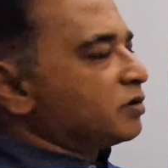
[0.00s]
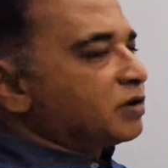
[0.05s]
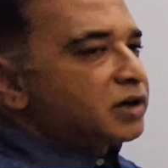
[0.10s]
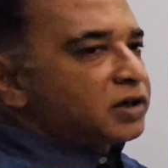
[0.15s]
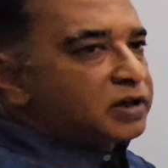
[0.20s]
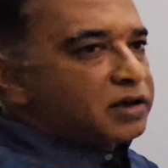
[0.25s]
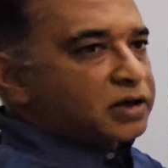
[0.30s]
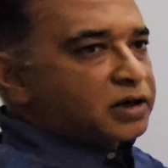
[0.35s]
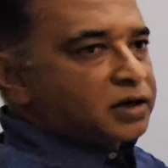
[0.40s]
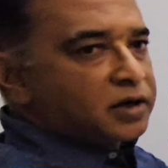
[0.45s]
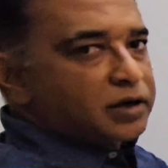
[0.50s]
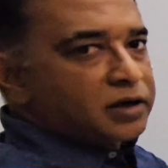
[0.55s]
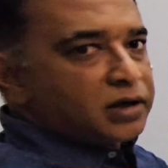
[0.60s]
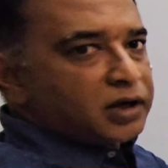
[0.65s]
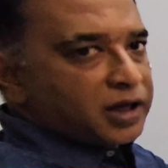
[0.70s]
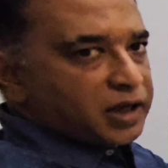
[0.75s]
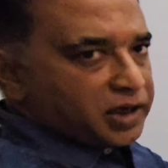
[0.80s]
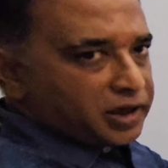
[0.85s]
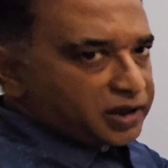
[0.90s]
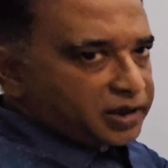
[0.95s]
per unit
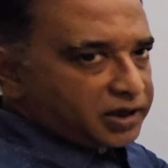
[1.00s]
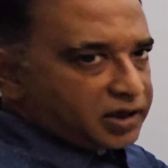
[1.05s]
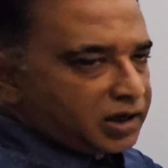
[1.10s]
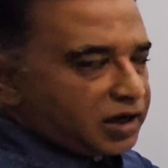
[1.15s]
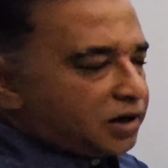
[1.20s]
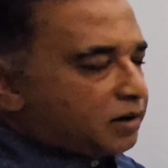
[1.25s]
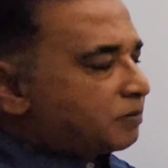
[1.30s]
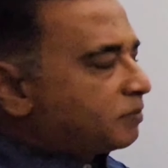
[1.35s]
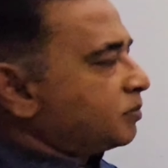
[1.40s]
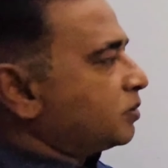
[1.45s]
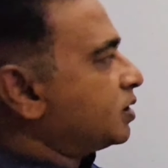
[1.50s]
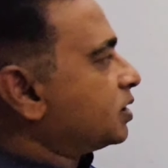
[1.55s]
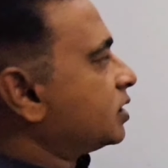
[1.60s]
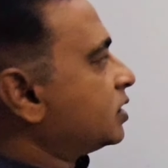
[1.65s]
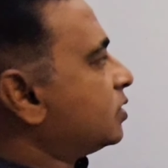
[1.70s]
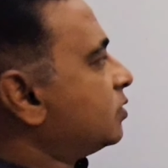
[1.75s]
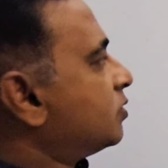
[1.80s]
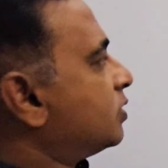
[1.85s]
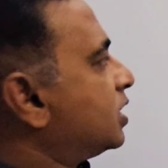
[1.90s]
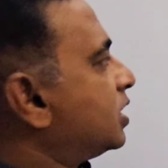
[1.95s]
area
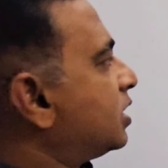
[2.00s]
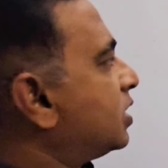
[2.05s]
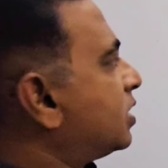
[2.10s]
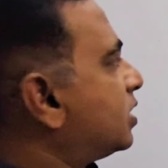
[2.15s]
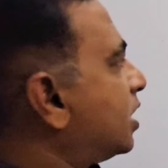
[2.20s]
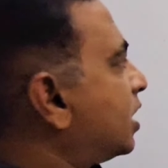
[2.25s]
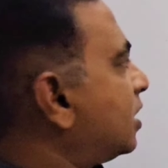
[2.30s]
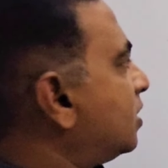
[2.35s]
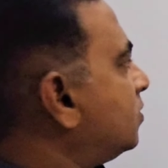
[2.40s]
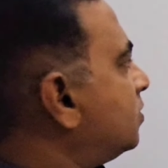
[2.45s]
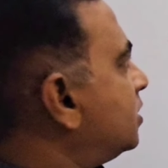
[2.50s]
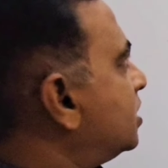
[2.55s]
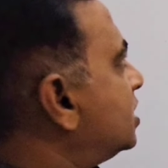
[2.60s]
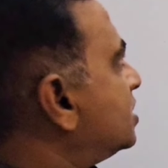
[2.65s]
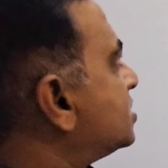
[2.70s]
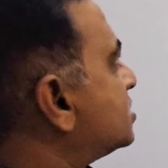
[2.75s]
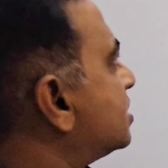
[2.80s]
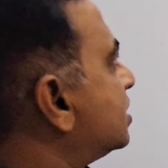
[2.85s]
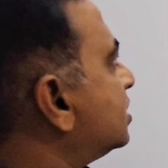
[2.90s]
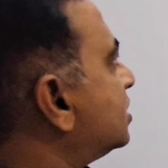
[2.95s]
per unit time
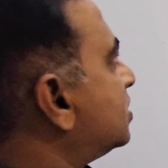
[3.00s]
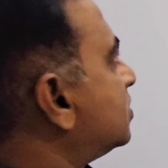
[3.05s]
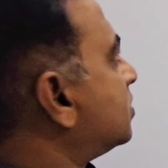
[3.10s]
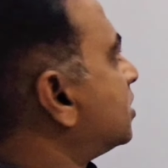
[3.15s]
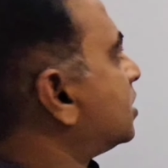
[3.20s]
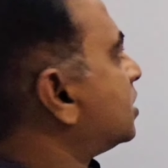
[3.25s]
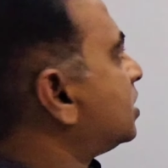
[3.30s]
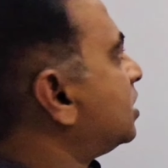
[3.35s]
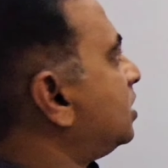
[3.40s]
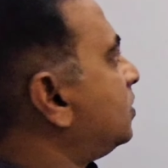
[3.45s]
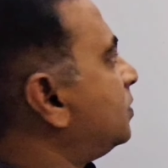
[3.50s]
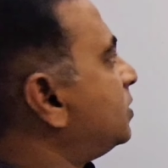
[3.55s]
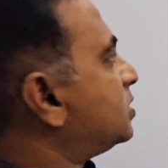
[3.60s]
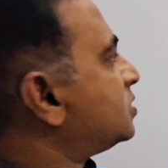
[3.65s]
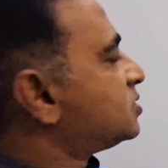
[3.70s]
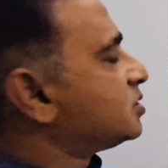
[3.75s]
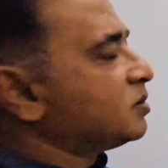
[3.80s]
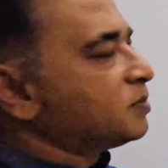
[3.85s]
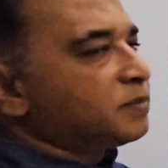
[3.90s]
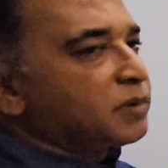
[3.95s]
is nothing but
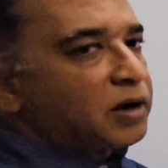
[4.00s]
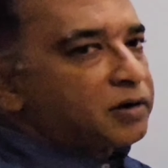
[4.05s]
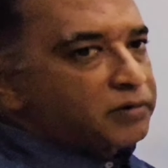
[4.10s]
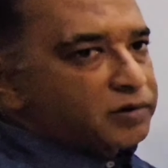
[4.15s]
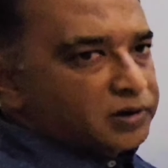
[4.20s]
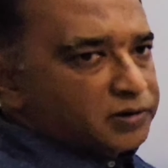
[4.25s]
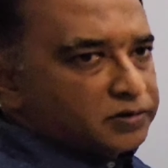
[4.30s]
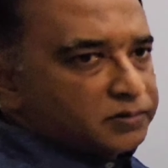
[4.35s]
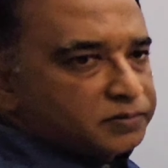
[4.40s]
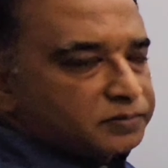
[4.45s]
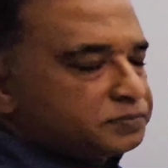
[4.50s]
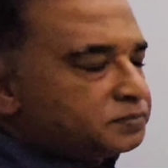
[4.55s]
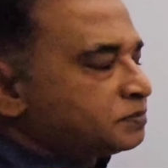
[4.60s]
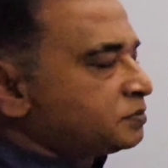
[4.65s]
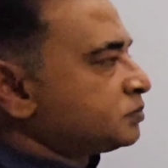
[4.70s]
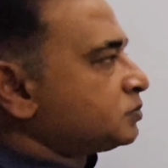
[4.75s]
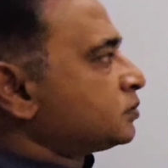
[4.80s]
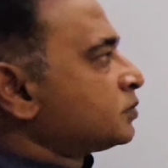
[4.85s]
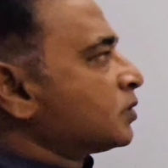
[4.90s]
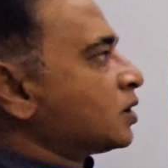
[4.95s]
emissive power.
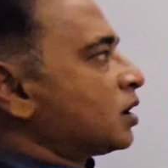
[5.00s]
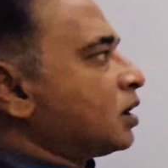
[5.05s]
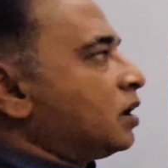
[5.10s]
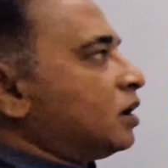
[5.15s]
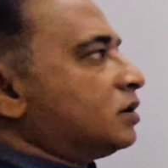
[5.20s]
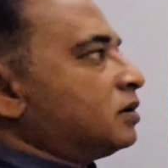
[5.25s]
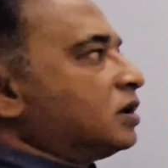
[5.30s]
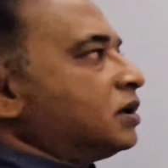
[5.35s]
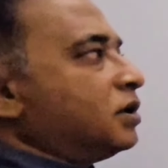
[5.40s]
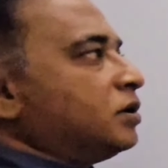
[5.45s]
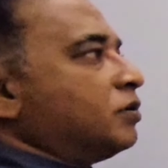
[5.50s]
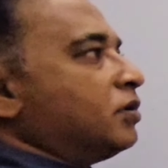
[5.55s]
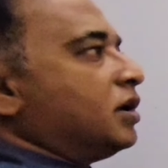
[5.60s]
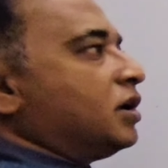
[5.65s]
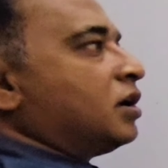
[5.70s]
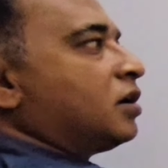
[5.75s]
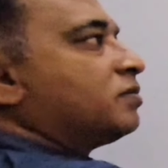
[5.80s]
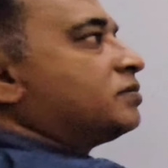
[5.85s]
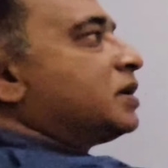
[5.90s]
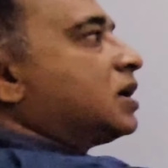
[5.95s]
The
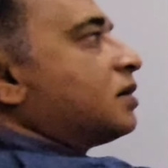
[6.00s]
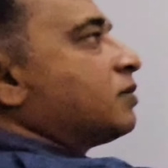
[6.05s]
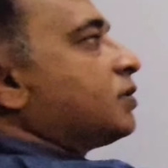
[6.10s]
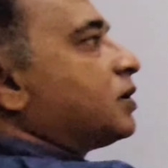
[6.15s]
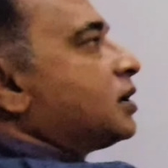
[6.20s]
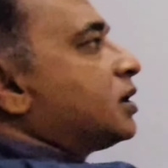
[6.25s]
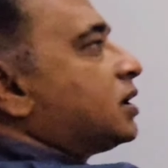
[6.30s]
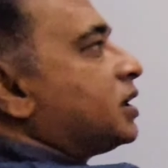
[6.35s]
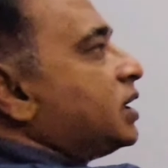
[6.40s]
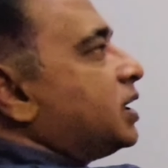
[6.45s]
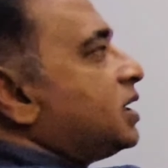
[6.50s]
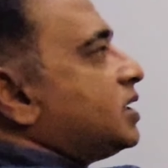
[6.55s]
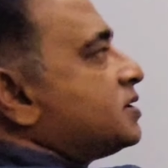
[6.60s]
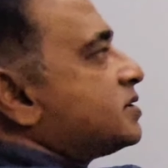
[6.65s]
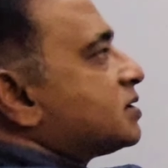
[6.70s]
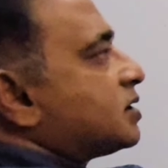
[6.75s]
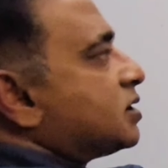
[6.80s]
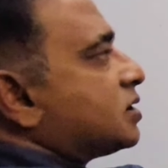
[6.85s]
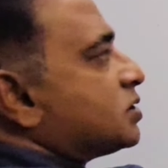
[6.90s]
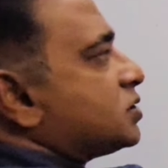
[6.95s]
unit of that one
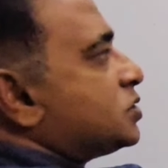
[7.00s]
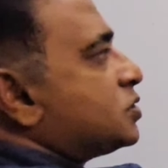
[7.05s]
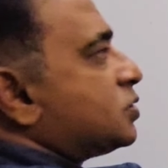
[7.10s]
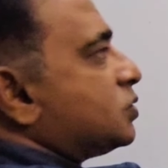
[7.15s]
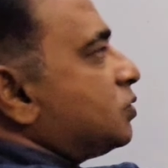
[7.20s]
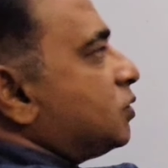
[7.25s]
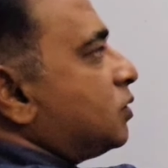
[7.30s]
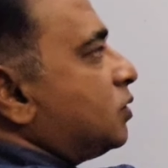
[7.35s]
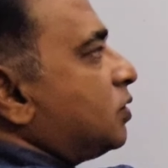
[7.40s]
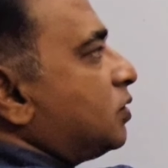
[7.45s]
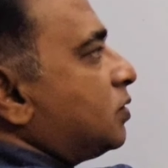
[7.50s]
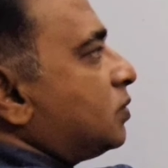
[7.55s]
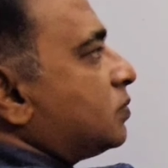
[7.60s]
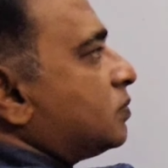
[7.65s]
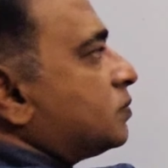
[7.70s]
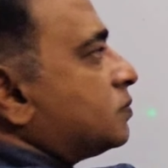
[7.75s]
is a joule